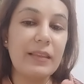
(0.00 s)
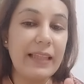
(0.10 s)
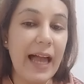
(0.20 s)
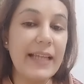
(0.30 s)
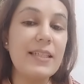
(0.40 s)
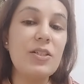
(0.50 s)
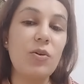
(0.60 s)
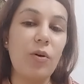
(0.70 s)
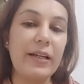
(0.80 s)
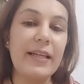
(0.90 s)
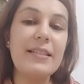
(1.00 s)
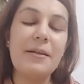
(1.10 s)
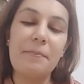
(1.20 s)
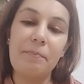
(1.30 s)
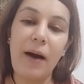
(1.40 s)
that is called as
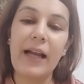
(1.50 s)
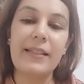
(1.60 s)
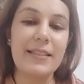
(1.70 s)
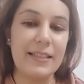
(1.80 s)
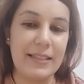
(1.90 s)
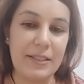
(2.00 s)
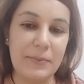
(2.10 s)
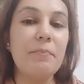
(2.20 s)
barter system.